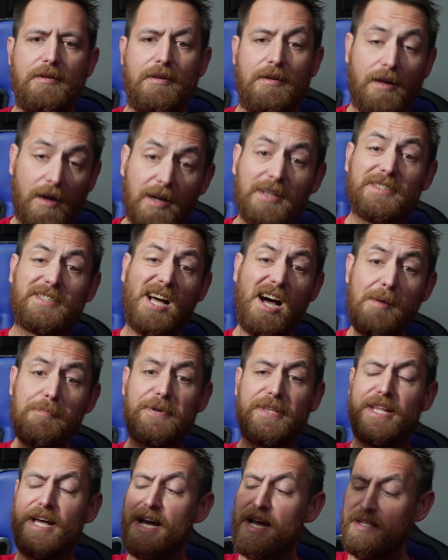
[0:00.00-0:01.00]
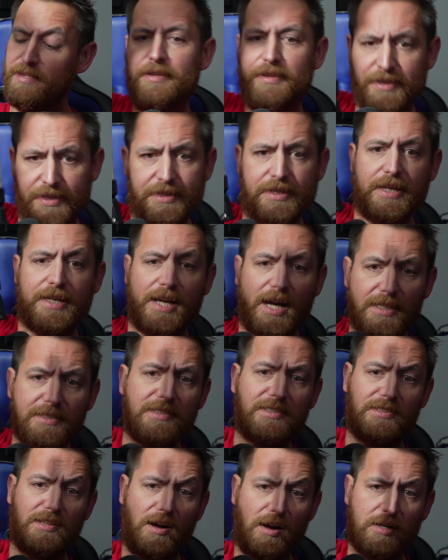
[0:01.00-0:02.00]
On top of that, the
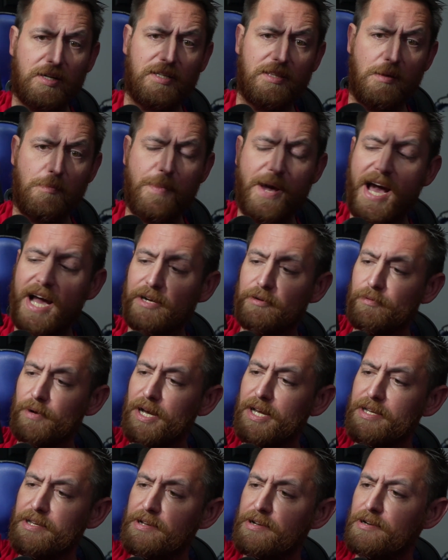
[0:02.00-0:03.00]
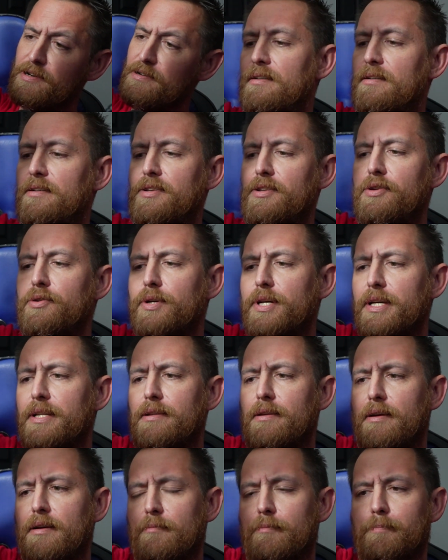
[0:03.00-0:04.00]
Gunstock on the back right here, you can
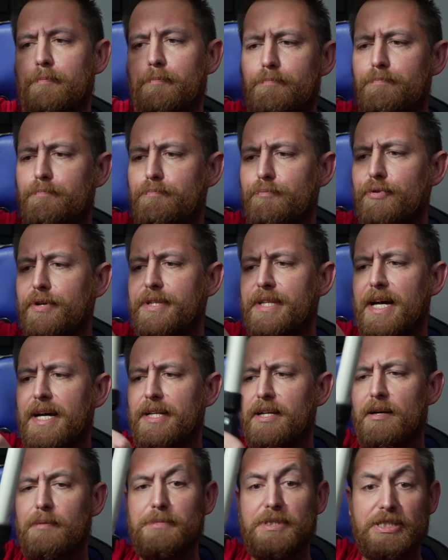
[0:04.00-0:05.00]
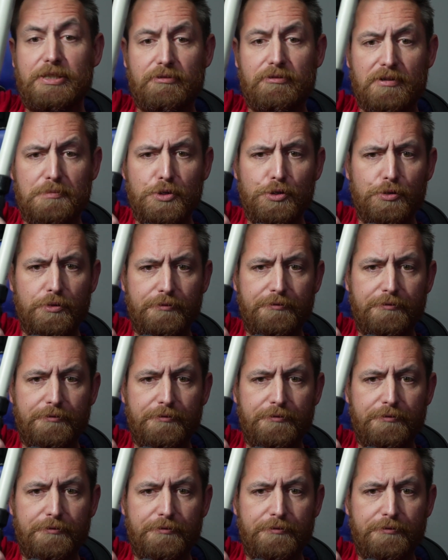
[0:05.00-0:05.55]
bring that up to remove